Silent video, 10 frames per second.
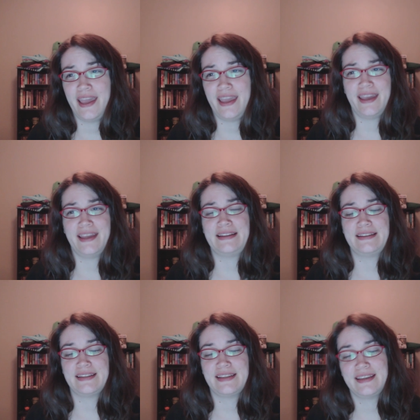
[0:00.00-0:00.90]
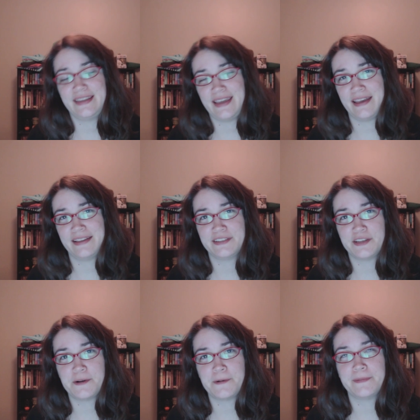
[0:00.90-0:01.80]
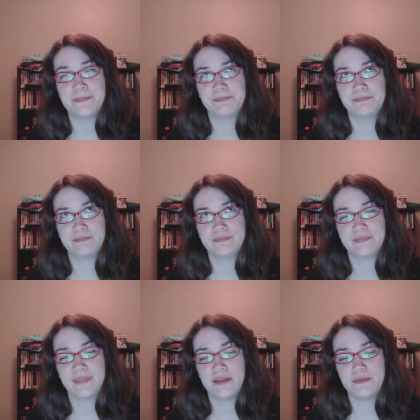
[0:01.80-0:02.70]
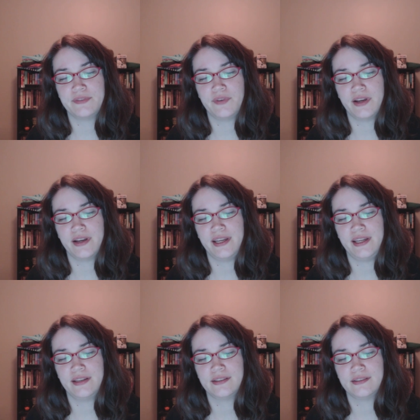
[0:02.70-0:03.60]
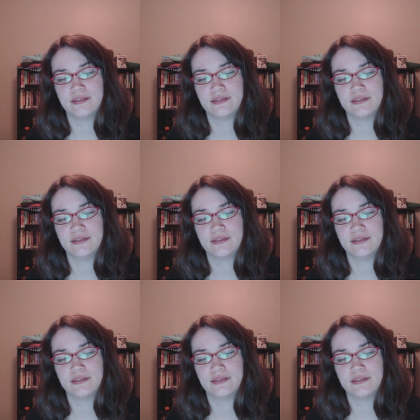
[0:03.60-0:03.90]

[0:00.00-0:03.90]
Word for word: And yeah, so it was very